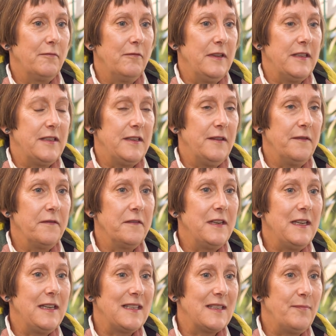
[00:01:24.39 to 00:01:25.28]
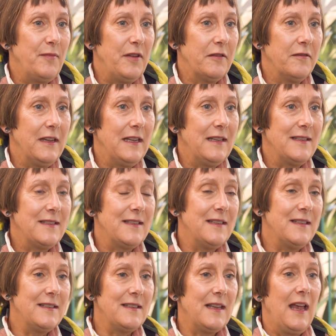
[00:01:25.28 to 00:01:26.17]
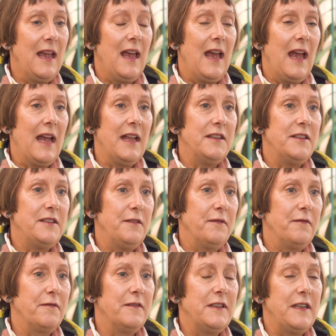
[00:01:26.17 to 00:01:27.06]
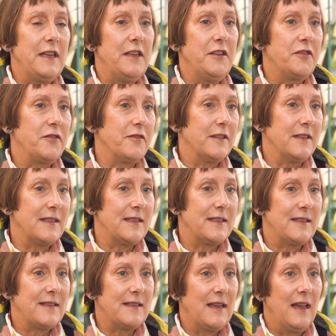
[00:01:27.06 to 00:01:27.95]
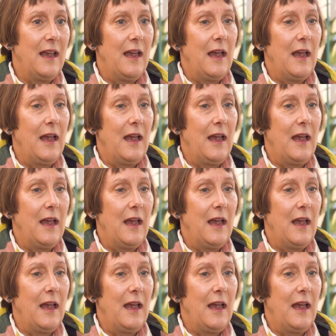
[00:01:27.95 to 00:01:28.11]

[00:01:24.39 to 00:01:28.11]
with different experiences and different interests,